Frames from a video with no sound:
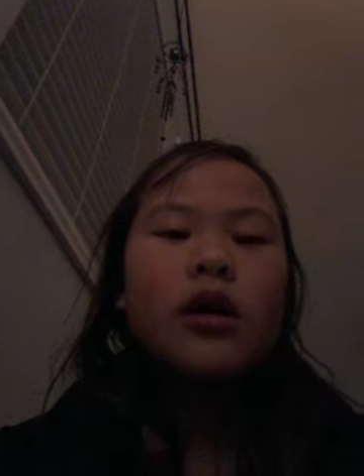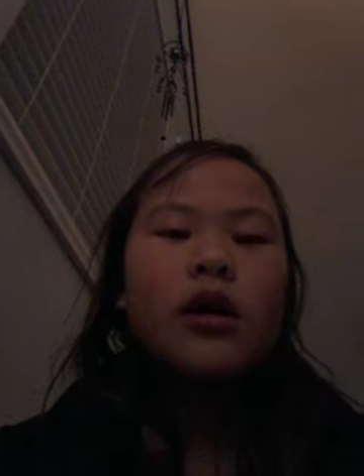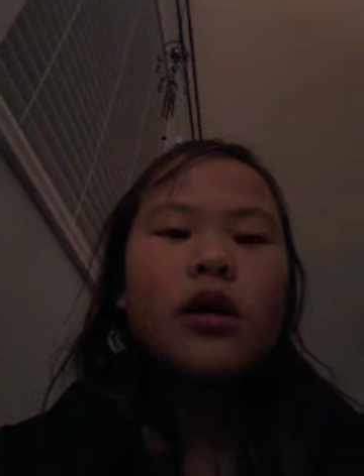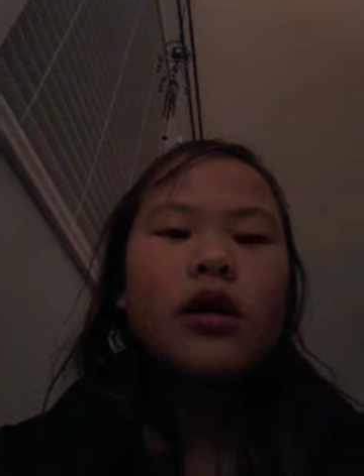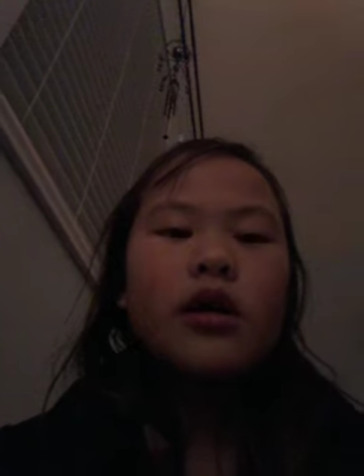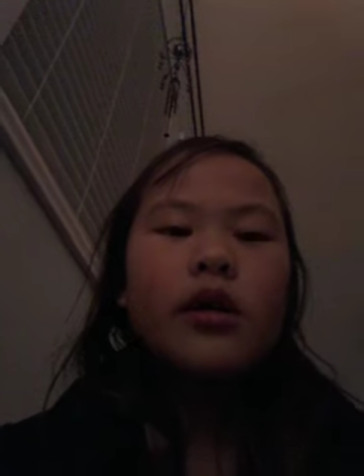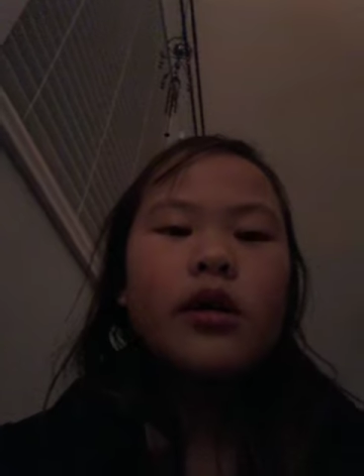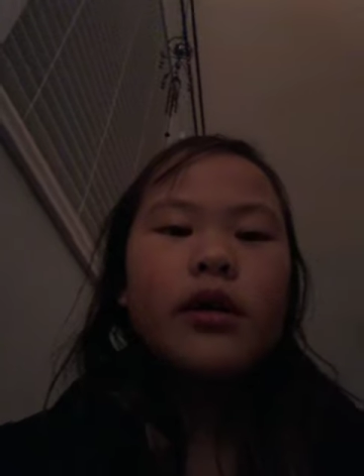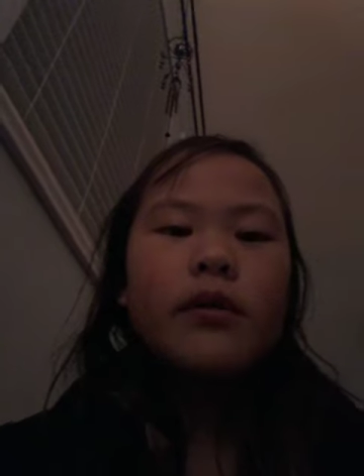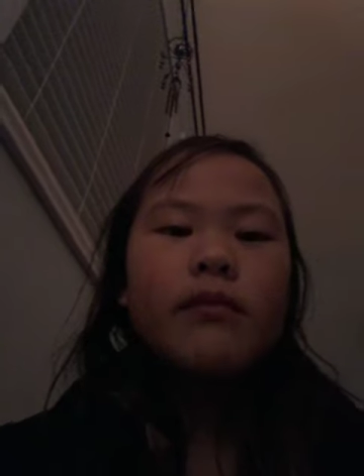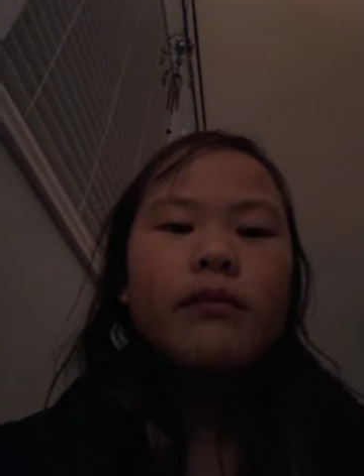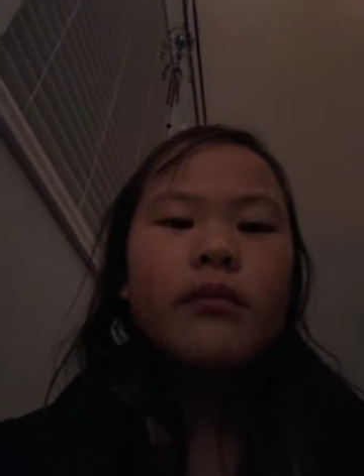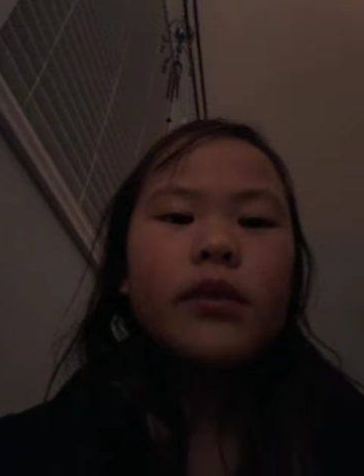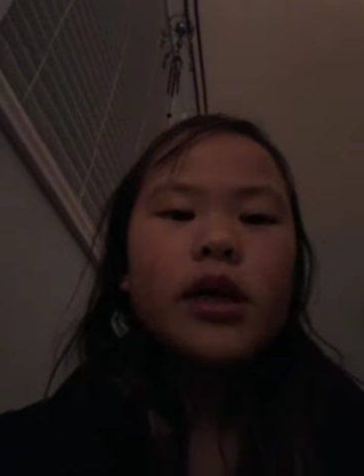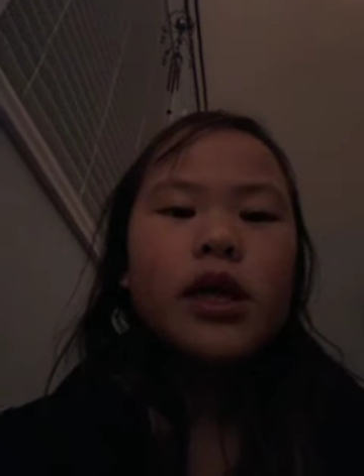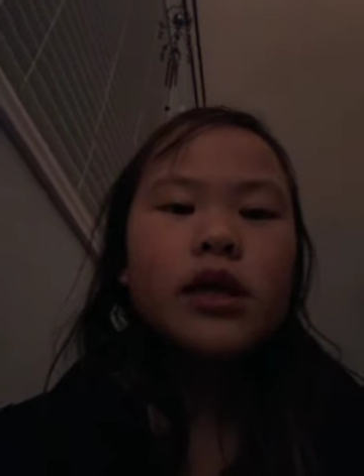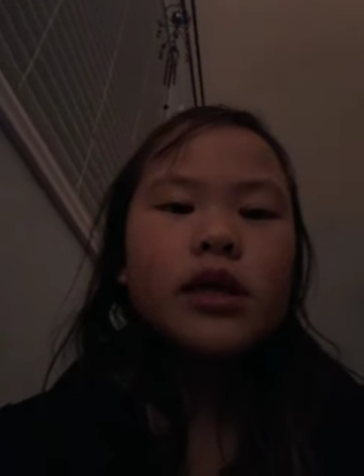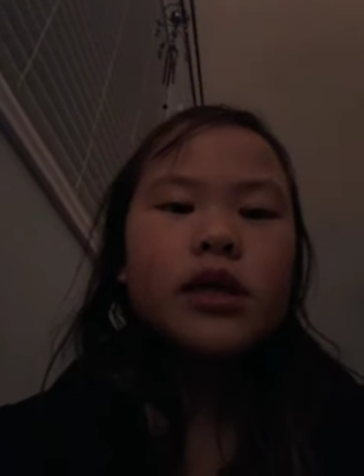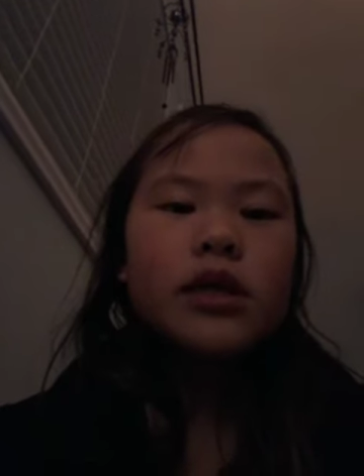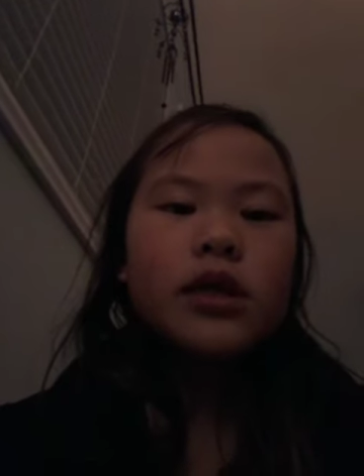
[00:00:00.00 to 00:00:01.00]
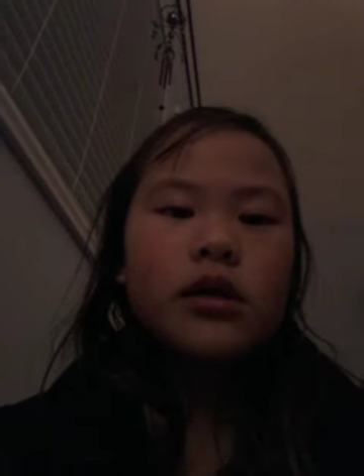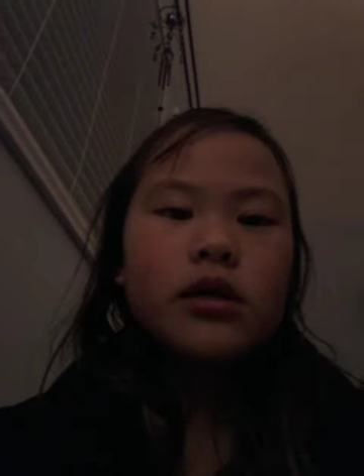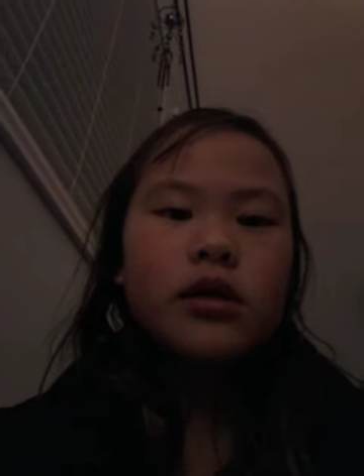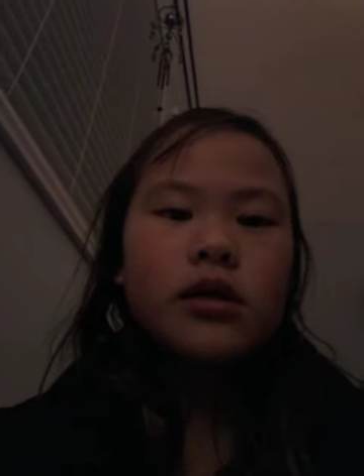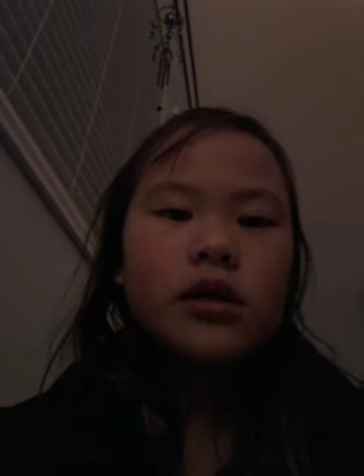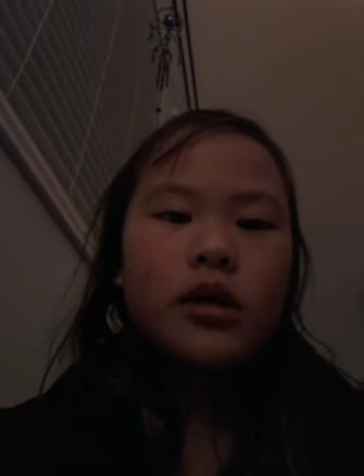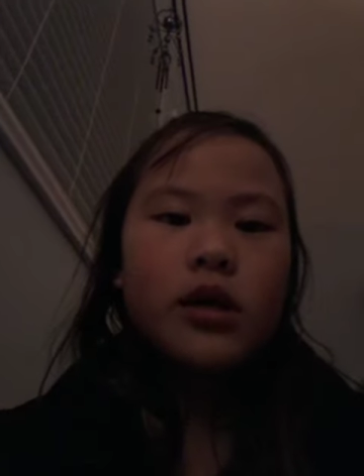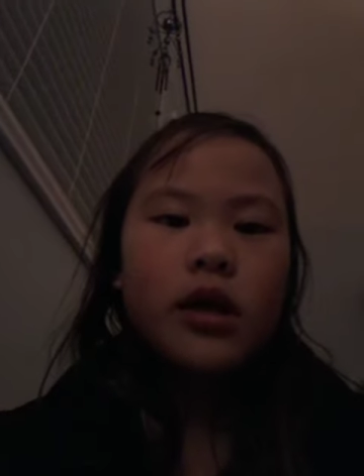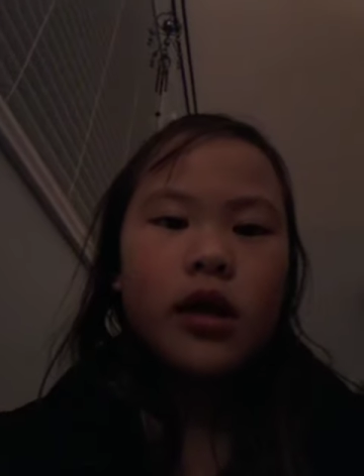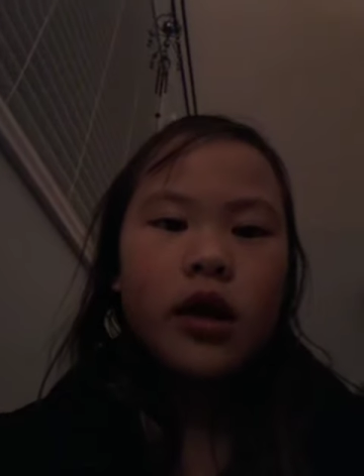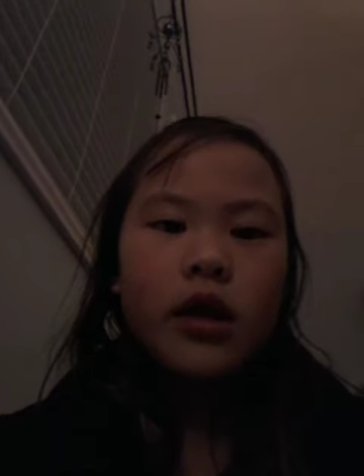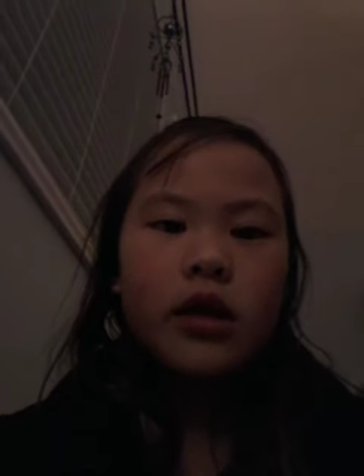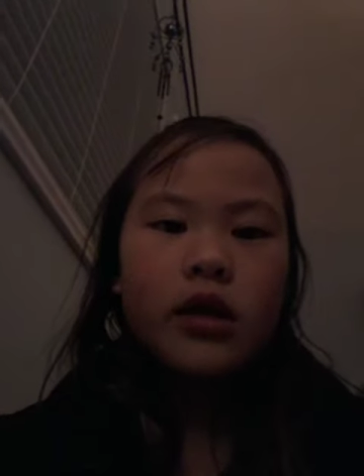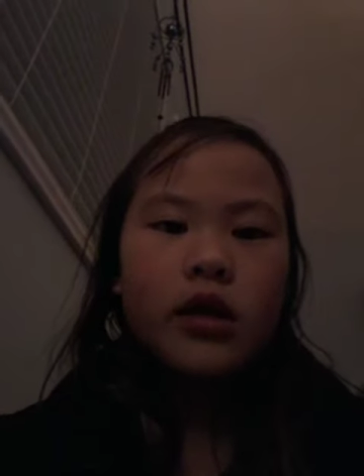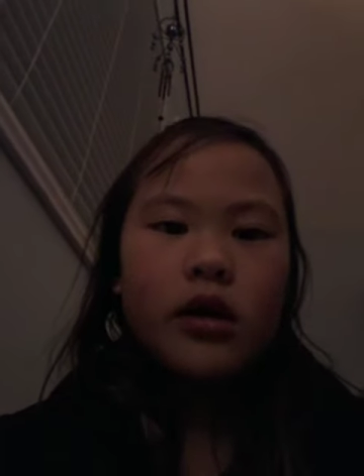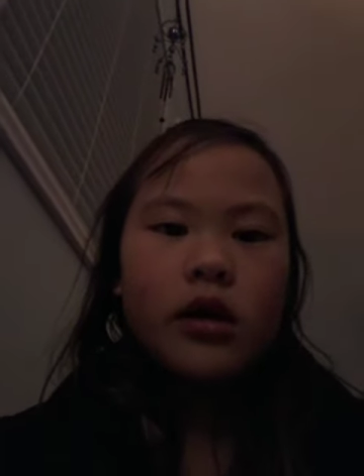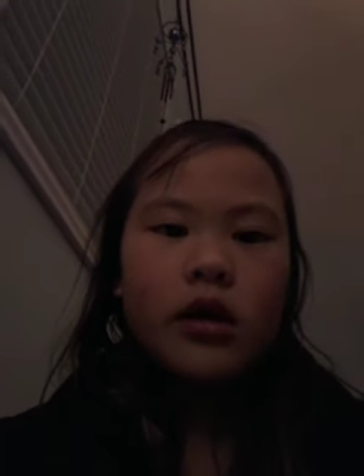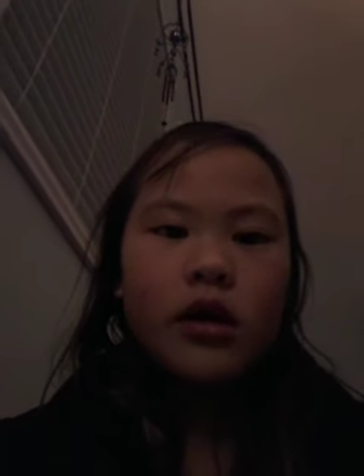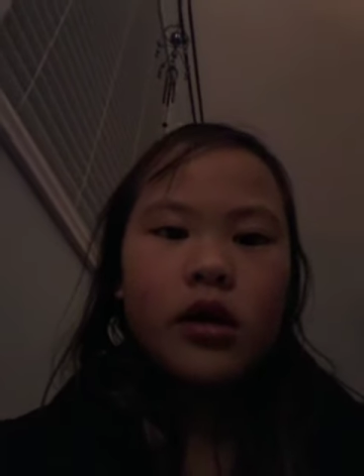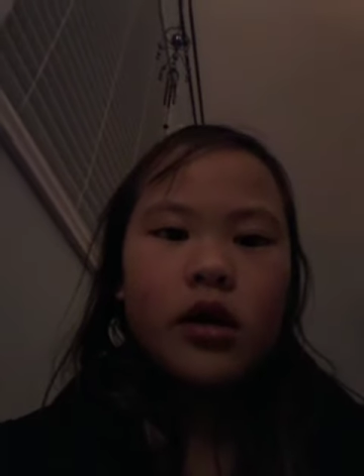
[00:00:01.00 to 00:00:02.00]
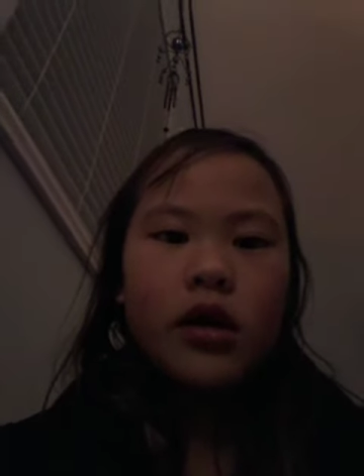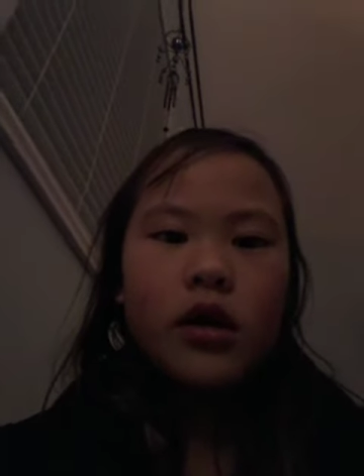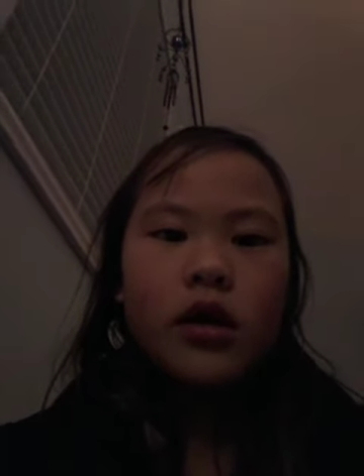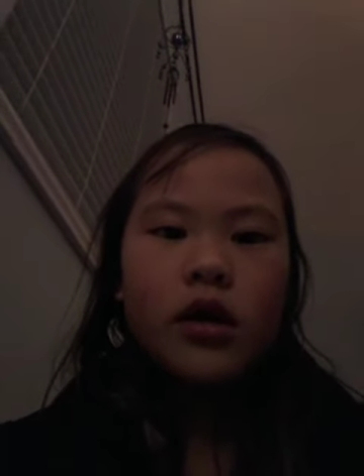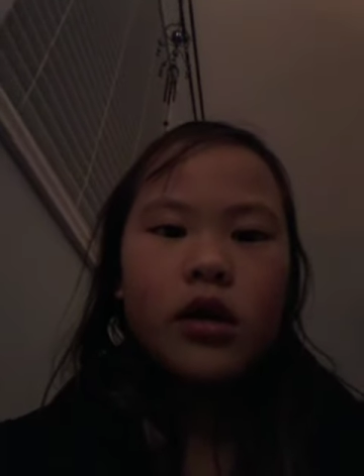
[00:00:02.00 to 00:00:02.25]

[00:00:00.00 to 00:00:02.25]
and then mix it together